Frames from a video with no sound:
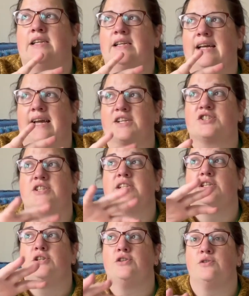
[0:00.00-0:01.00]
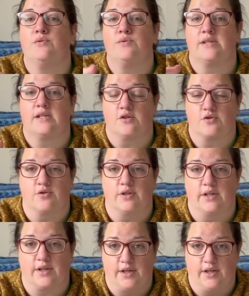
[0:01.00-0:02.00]
actually using the
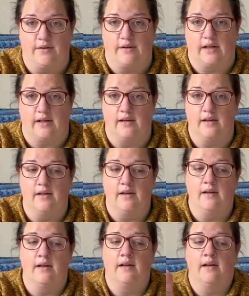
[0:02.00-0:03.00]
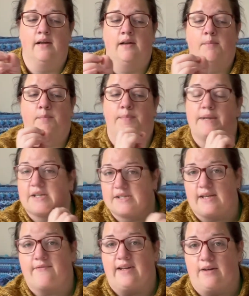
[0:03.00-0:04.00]
Troyer Cola because
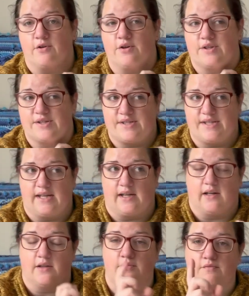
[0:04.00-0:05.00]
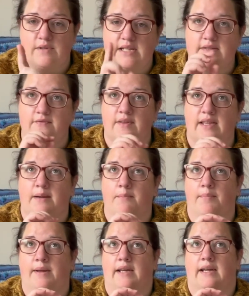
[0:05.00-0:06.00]
I've now got the Singer. The reason for
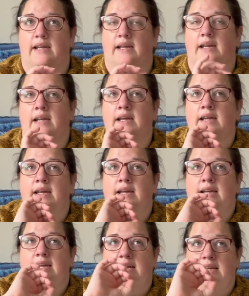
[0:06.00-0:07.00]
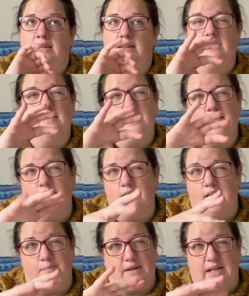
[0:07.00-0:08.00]
that being, in
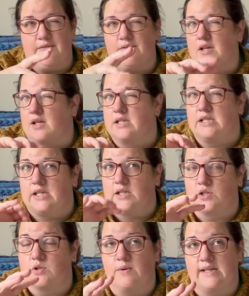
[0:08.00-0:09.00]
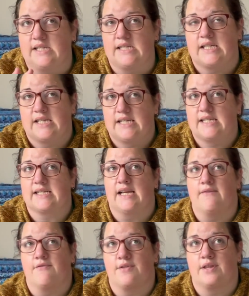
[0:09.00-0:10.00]
I believe the 1920s,
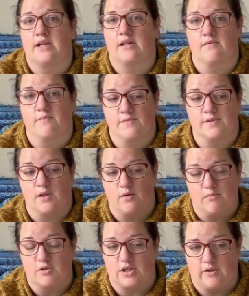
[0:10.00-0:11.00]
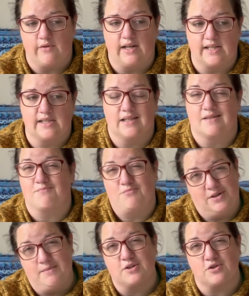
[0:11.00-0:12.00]
everything sewing machine related
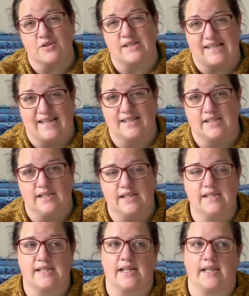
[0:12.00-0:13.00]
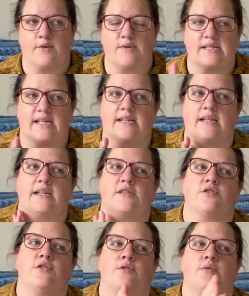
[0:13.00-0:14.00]
pretty much got standardised, and they were
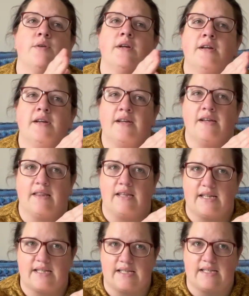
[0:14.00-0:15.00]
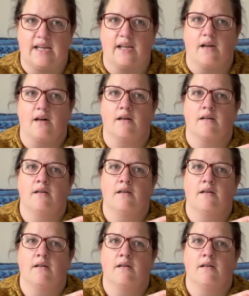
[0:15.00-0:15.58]
standardised to the Singer